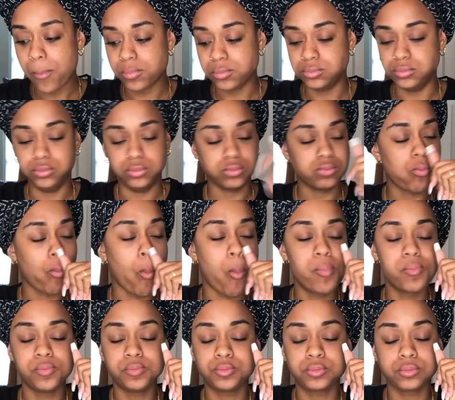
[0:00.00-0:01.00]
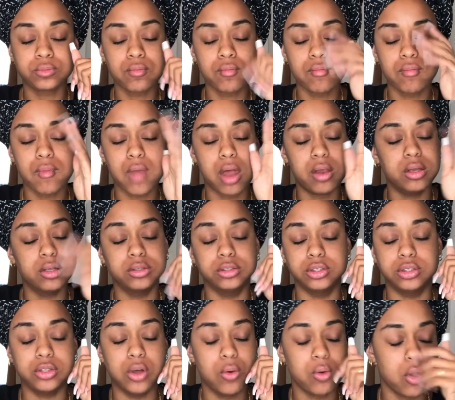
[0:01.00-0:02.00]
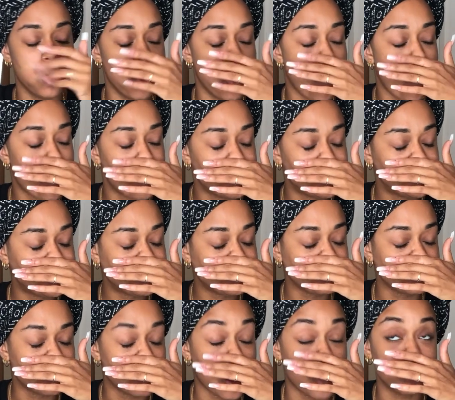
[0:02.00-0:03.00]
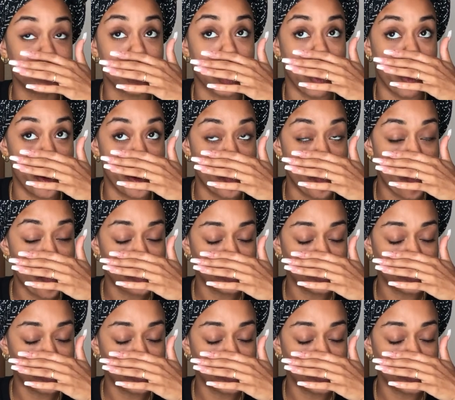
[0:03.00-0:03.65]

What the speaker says: this is so good. I'm sorry.